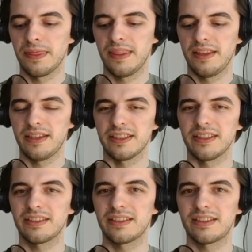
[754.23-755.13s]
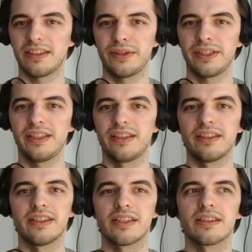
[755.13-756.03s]
as necessary
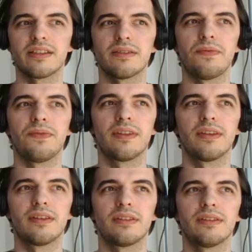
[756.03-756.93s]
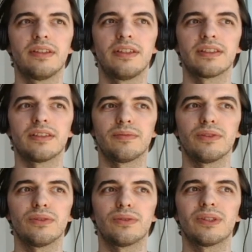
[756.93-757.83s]
and as
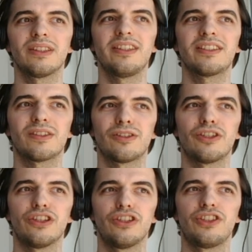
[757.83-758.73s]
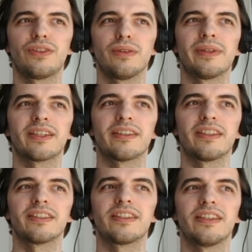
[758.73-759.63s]
helpful, or at least are generally
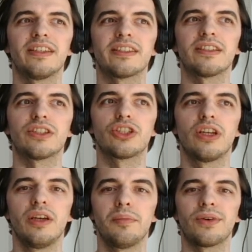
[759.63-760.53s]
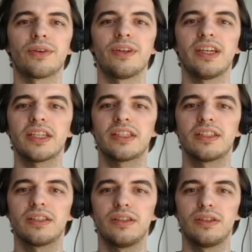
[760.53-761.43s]
recognized as such, but are
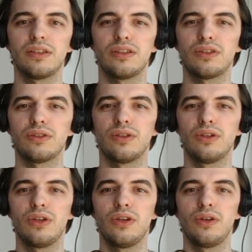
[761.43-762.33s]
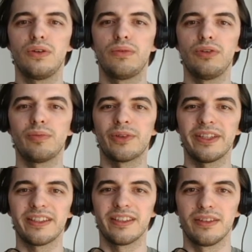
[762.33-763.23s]
not uh,
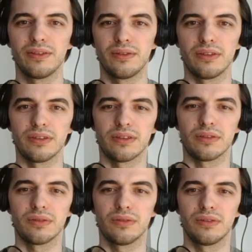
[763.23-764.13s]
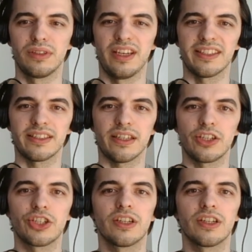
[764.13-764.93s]
remunerated as such.